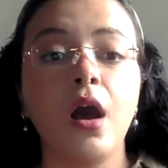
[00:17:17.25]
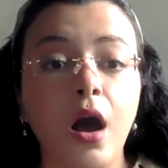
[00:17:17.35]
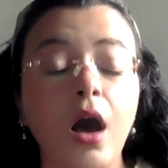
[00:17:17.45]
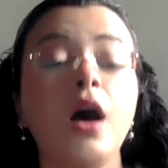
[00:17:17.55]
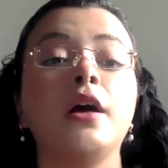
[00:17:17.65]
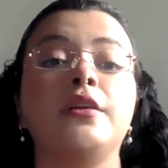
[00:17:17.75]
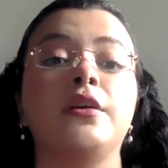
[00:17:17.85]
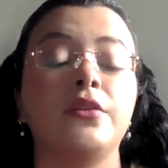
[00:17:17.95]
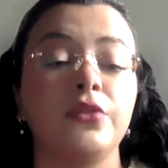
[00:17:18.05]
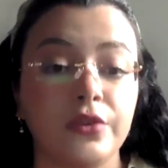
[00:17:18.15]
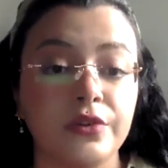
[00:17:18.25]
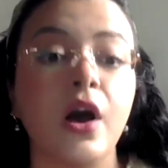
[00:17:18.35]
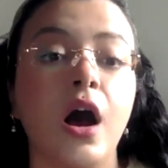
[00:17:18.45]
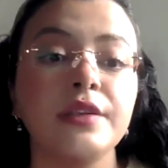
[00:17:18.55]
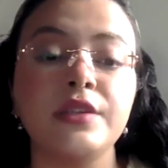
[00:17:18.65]
on this
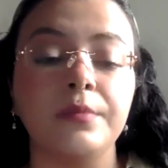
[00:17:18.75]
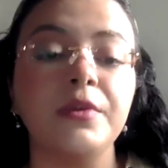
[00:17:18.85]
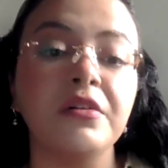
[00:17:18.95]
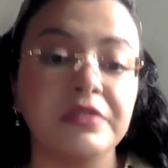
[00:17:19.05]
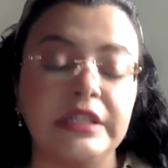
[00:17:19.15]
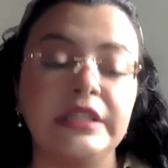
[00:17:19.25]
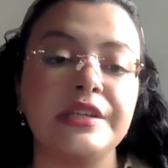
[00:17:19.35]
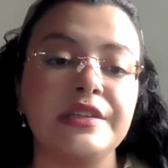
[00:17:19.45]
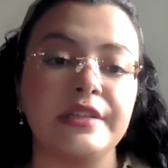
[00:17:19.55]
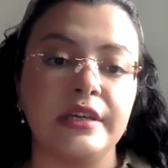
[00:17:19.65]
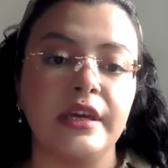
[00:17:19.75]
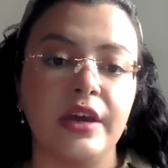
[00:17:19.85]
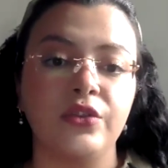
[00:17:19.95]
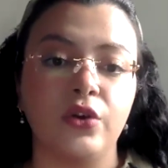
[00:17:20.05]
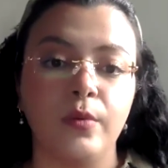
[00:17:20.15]
concept of leniency
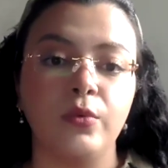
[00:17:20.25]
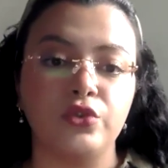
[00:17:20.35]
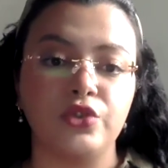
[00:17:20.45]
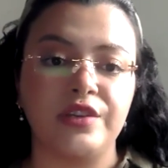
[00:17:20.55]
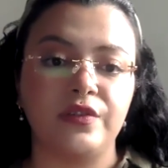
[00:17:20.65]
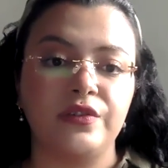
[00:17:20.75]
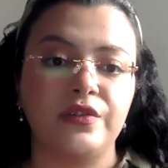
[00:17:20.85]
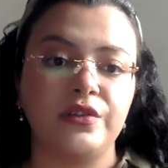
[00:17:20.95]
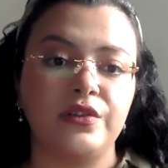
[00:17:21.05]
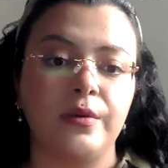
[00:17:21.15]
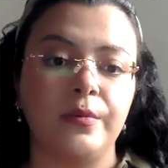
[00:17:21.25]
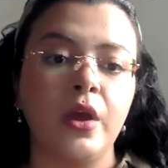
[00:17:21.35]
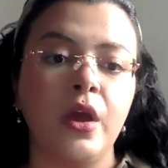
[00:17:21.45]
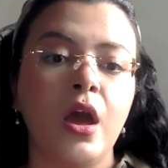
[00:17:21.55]
in the criminal justice system.